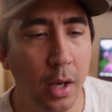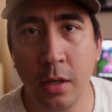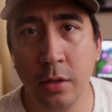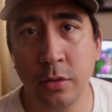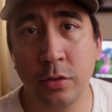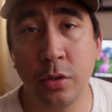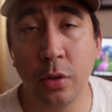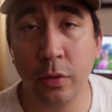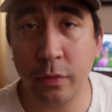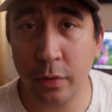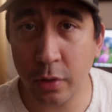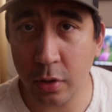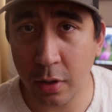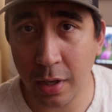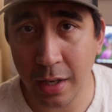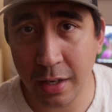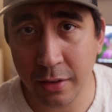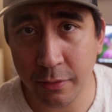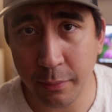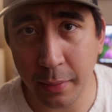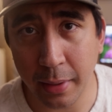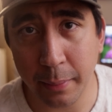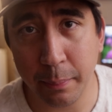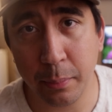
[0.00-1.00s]
So for a lot
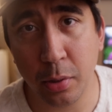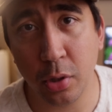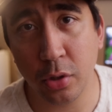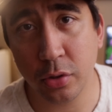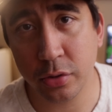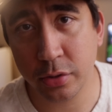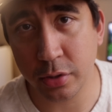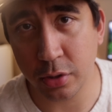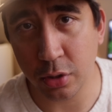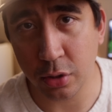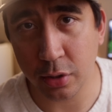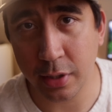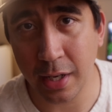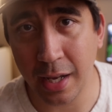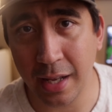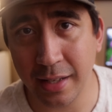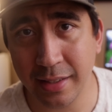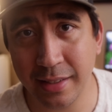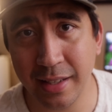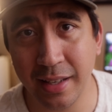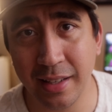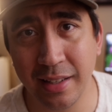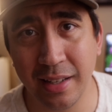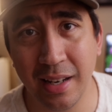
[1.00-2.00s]
of my personal
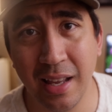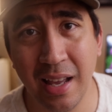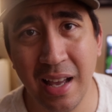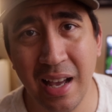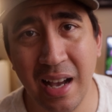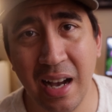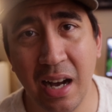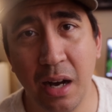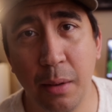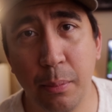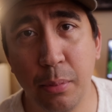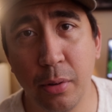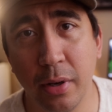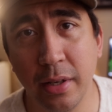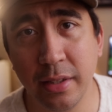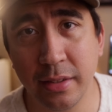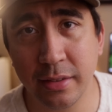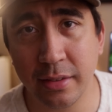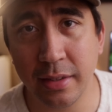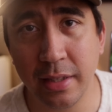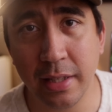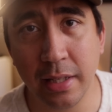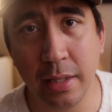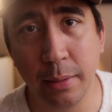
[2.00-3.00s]
content, I'll
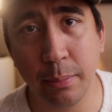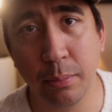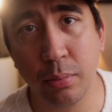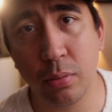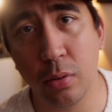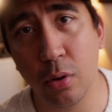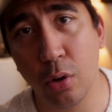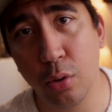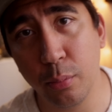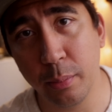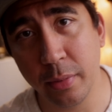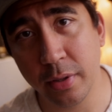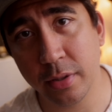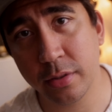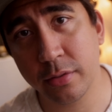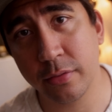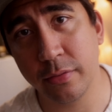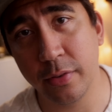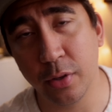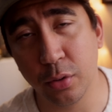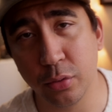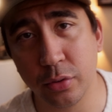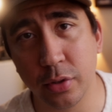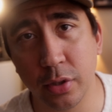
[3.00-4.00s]
place the ProMist
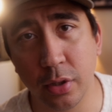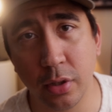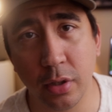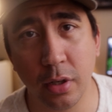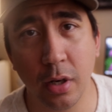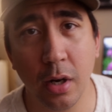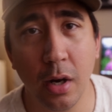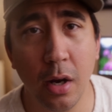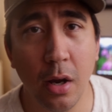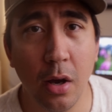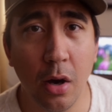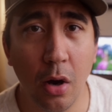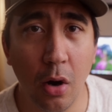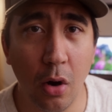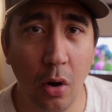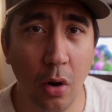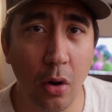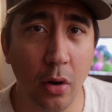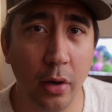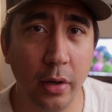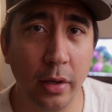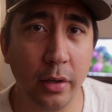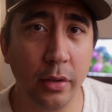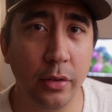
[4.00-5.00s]
filter
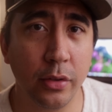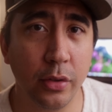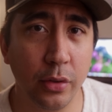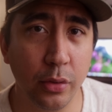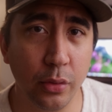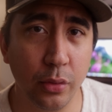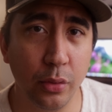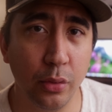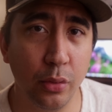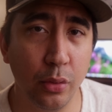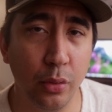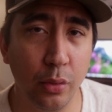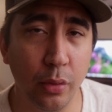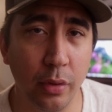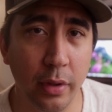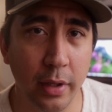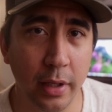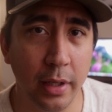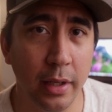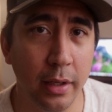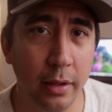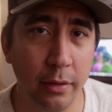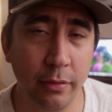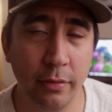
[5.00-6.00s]
onto
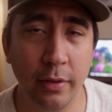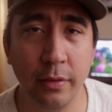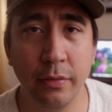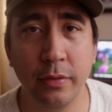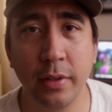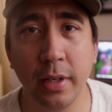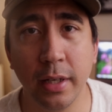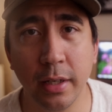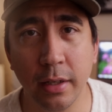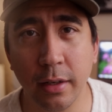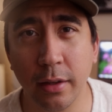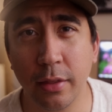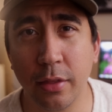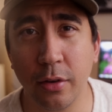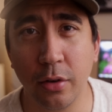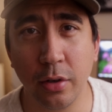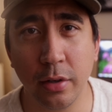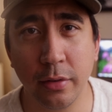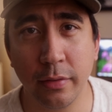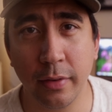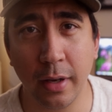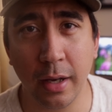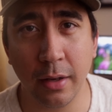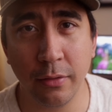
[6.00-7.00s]
the 15 to
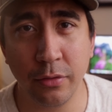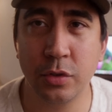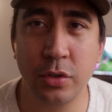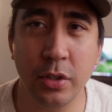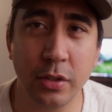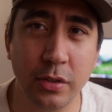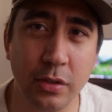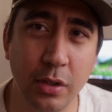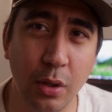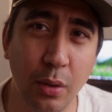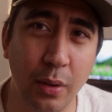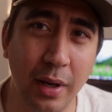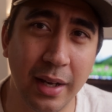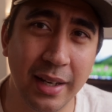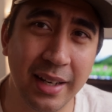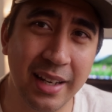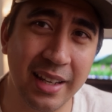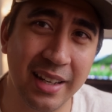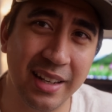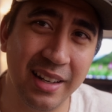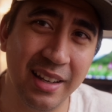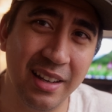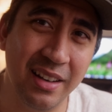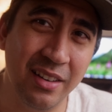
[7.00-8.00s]
35, just so I
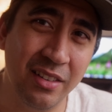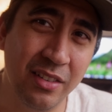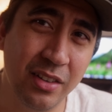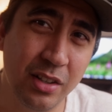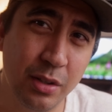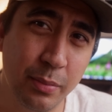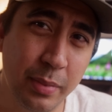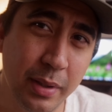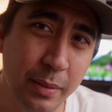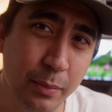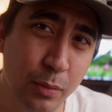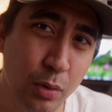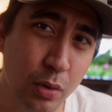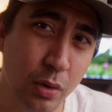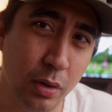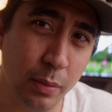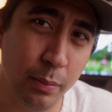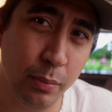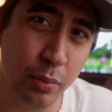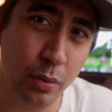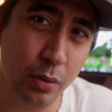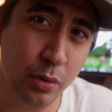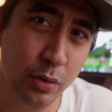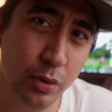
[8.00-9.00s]
get a little bit more
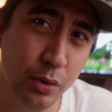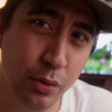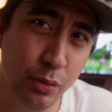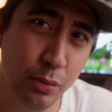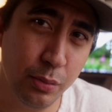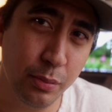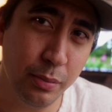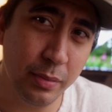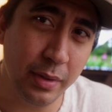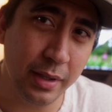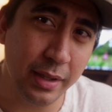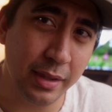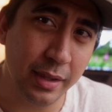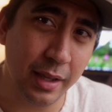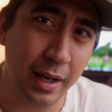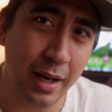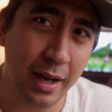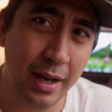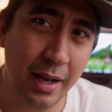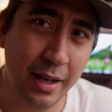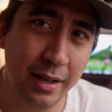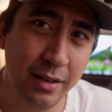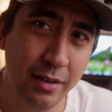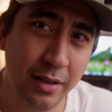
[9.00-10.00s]
bloom in the
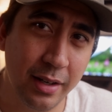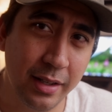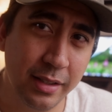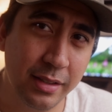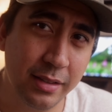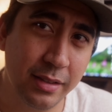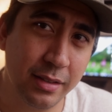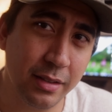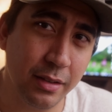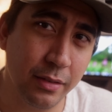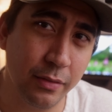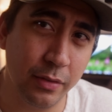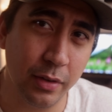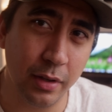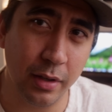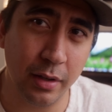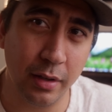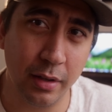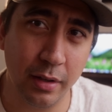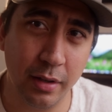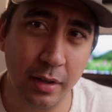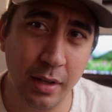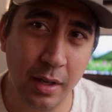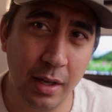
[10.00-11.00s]
highlights of
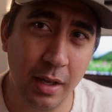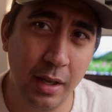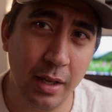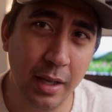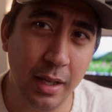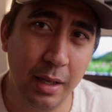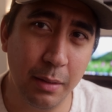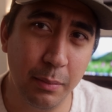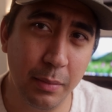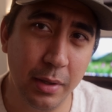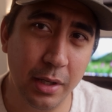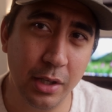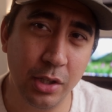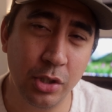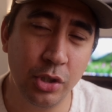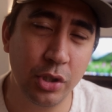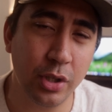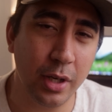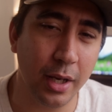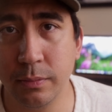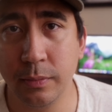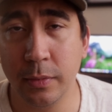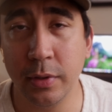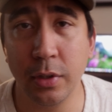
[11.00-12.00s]
the
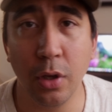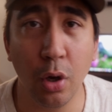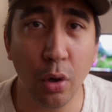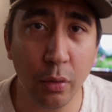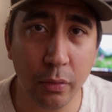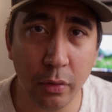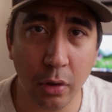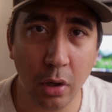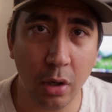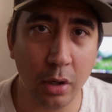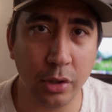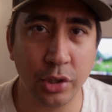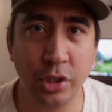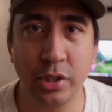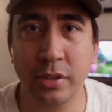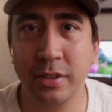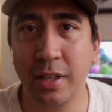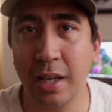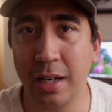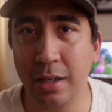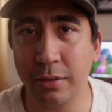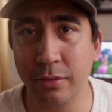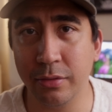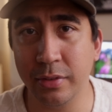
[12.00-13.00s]
image. And overall, it just
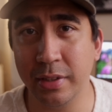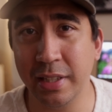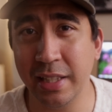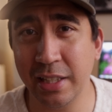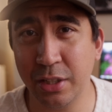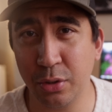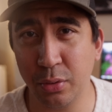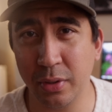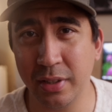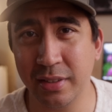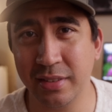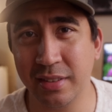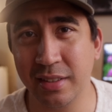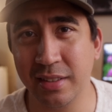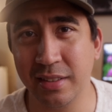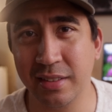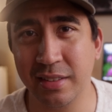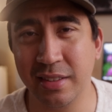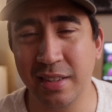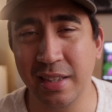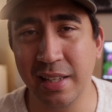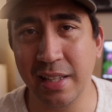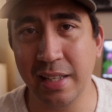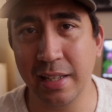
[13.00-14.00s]
kind of
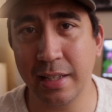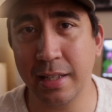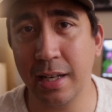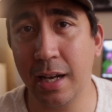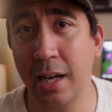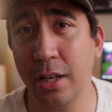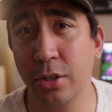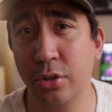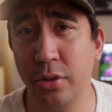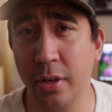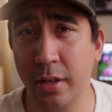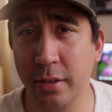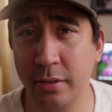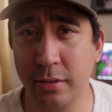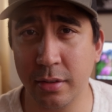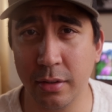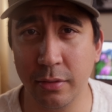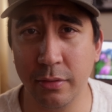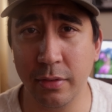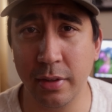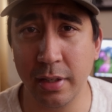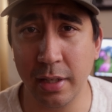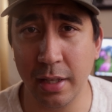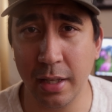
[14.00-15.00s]
decreases the contrast
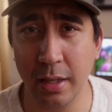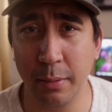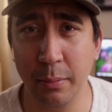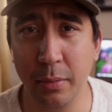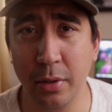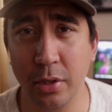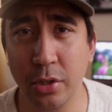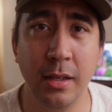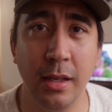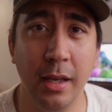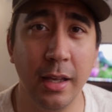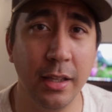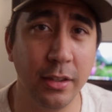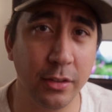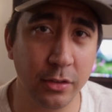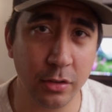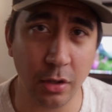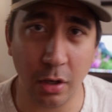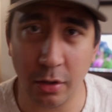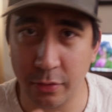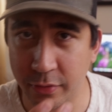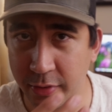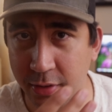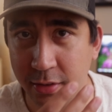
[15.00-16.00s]
of the image and
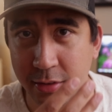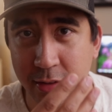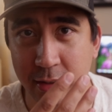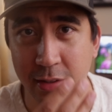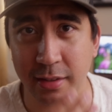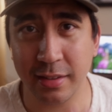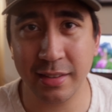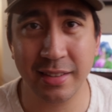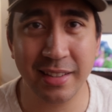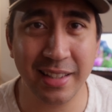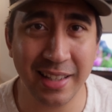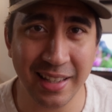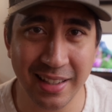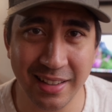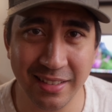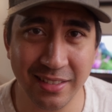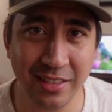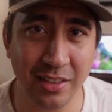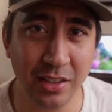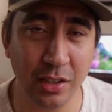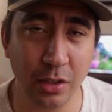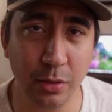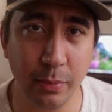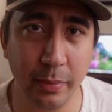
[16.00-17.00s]
softens the skin a
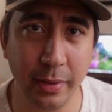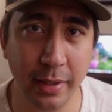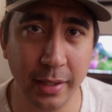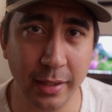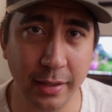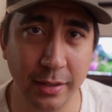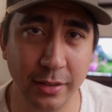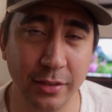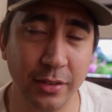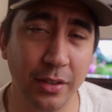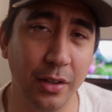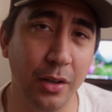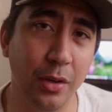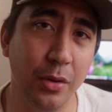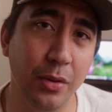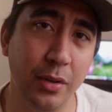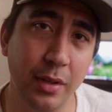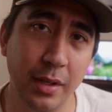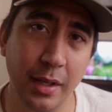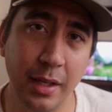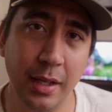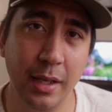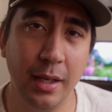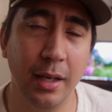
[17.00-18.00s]
little bit. So
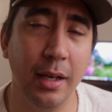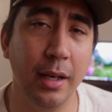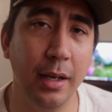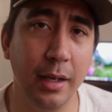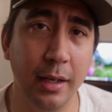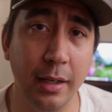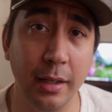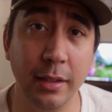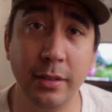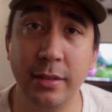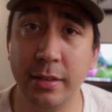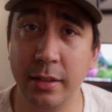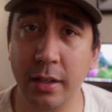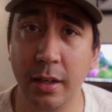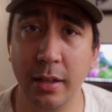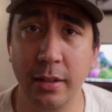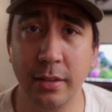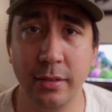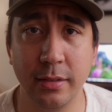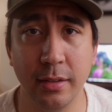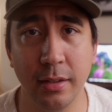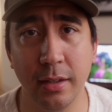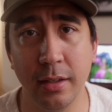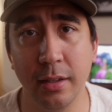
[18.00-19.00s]
it's
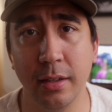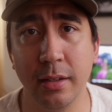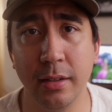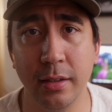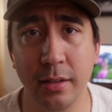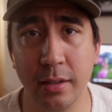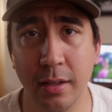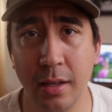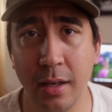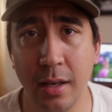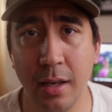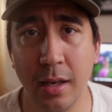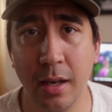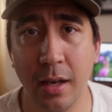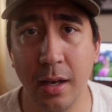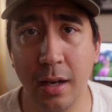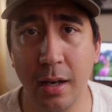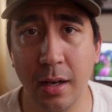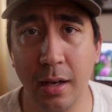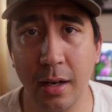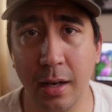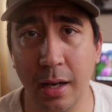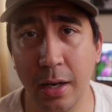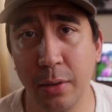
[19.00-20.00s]
nice, and
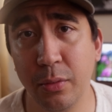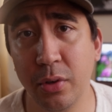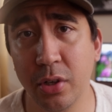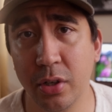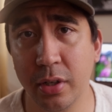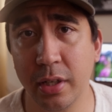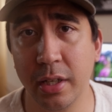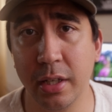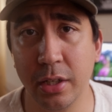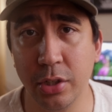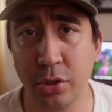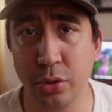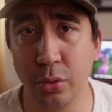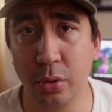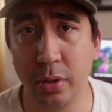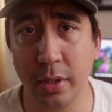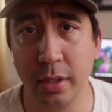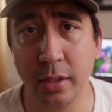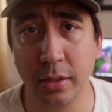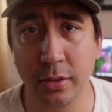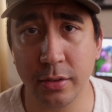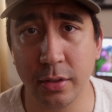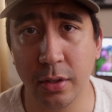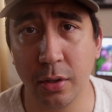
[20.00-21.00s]
I really enjoy
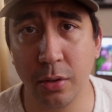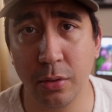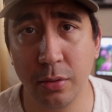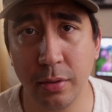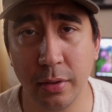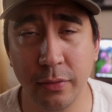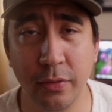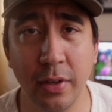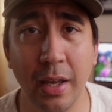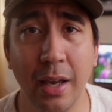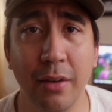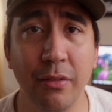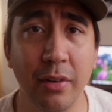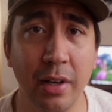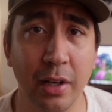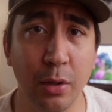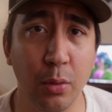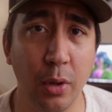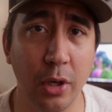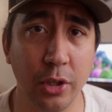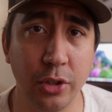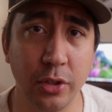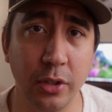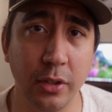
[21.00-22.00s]
it. So if you have any
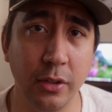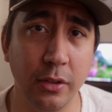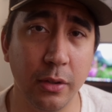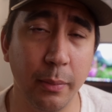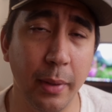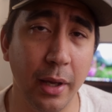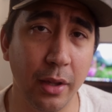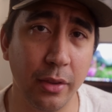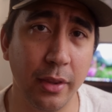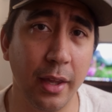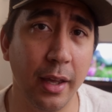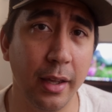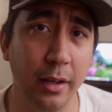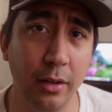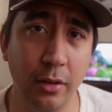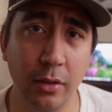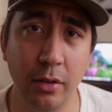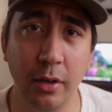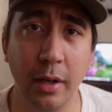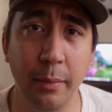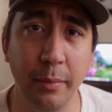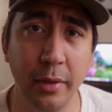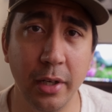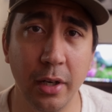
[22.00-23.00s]
questions about that,
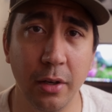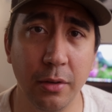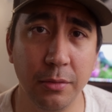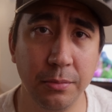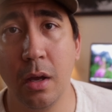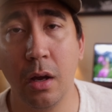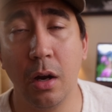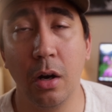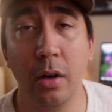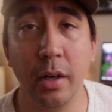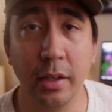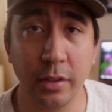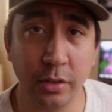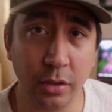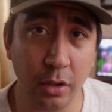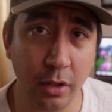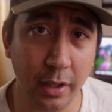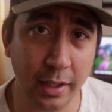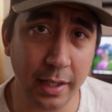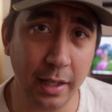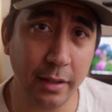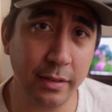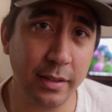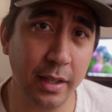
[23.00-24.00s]
let me know. All right, so
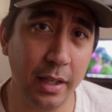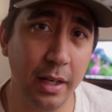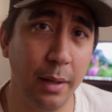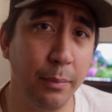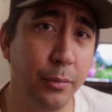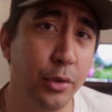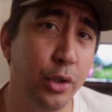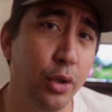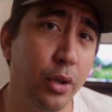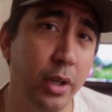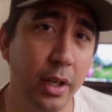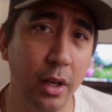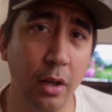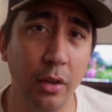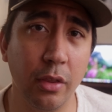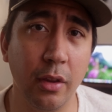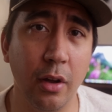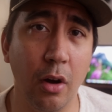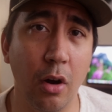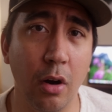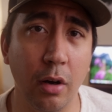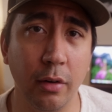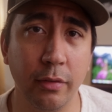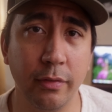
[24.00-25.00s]
like I said, I'm shooting on the
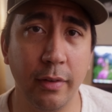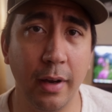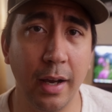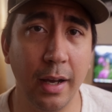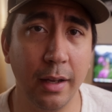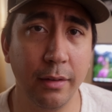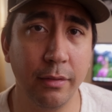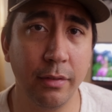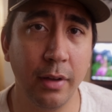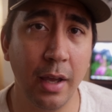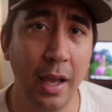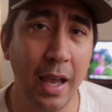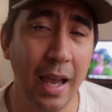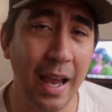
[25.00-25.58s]
R5.